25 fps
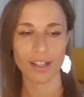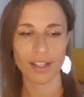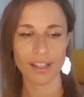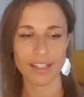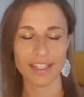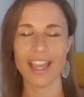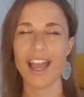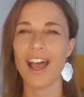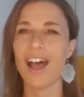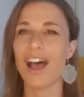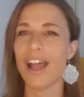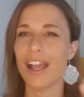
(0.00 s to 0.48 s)

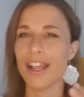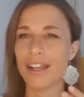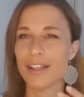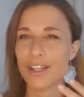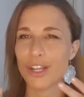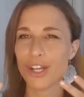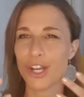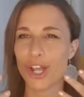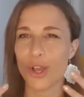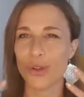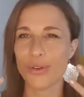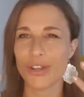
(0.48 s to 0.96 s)
yeah, I
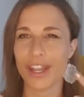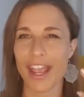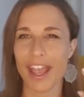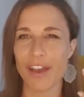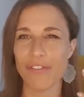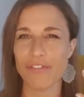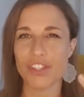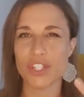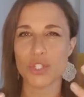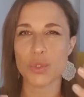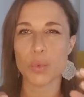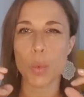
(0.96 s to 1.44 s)
don't know. They
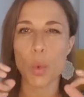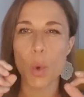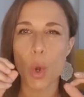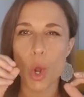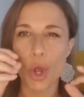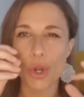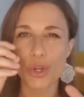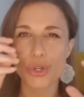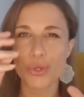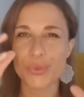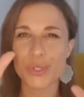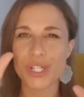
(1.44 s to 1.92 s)
have this
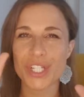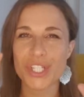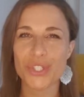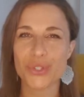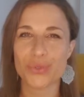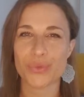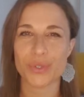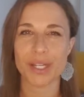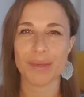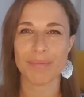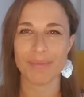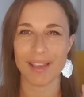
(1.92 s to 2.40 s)
watery,
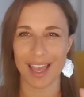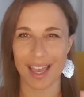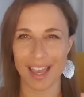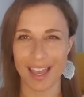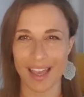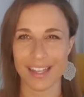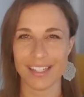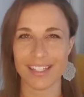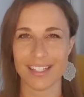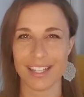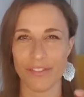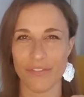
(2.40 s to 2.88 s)
dreamy
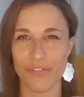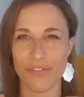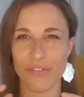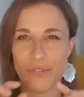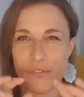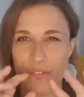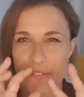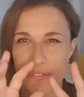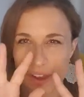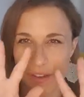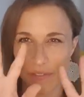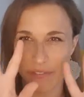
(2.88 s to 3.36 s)
eyes. They're
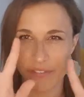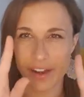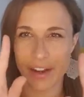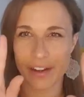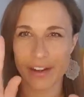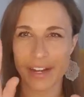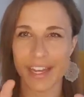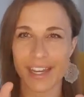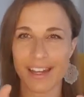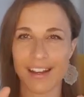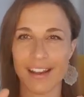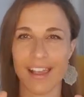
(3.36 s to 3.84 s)

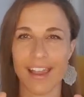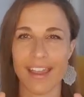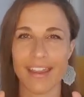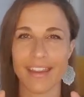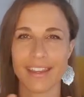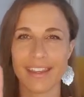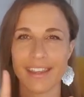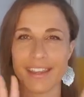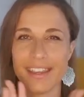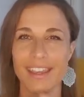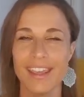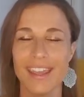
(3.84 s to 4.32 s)
very
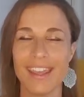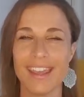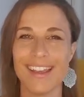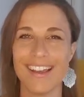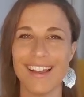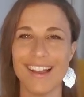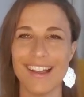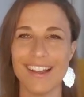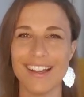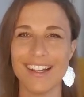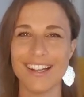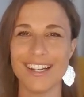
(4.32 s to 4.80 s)
like
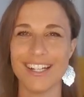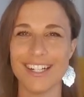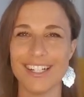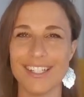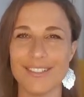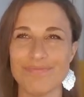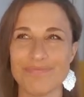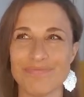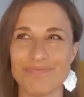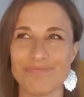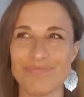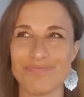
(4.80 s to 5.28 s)

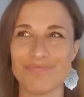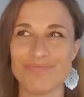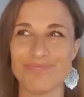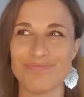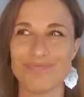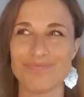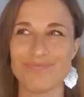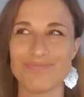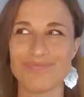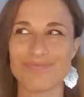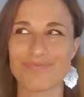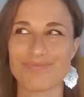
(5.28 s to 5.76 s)

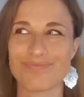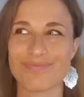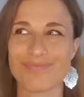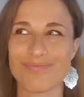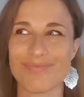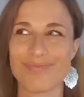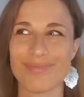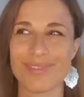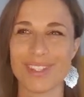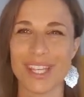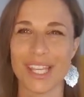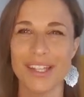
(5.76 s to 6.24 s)
um,
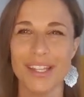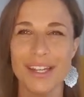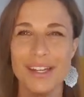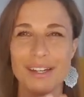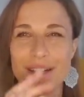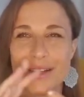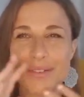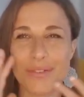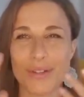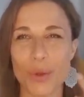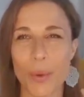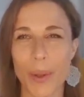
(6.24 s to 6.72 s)

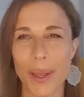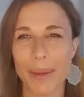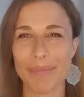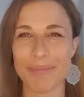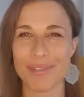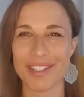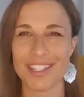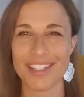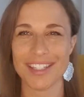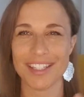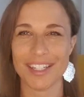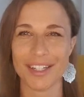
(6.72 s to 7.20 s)
they're quite
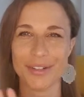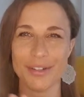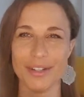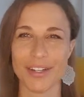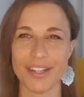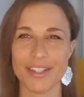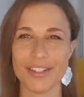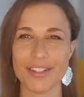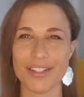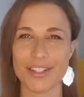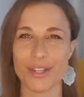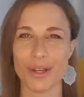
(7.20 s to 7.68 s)

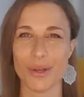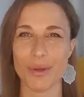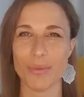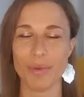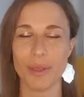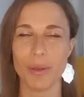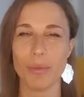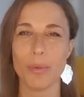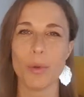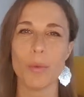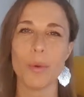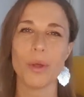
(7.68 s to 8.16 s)
mysterious so
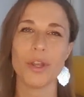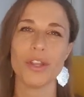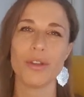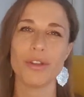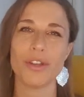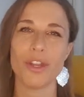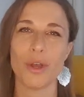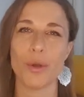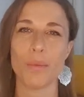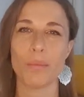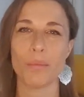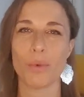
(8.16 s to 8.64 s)
people want to
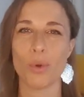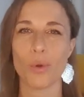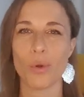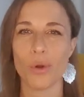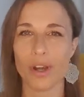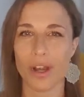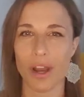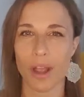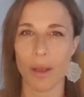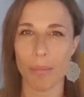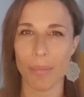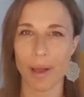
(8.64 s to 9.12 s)
know
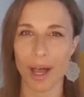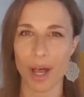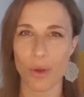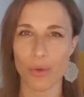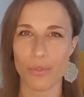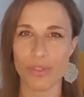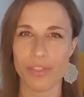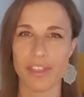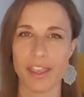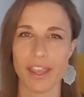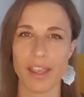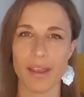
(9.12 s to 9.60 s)
more
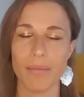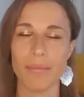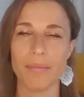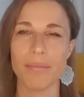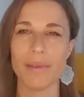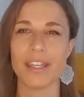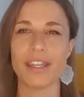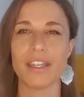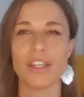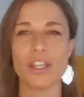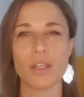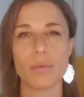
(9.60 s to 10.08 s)
about them
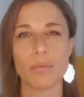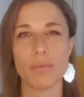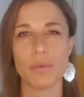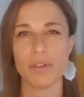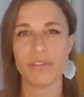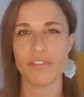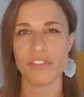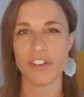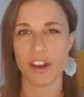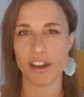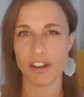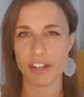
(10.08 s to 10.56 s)
and it can be
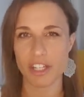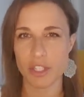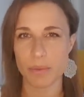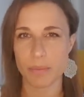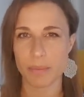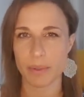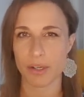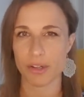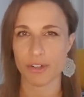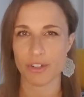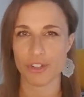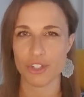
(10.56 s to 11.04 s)
very
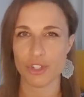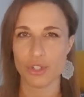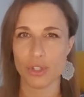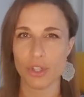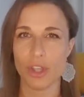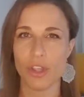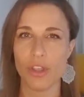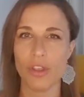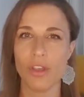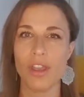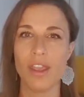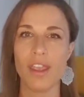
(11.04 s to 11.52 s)

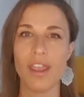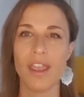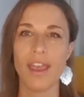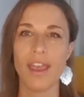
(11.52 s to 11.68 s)
spiritual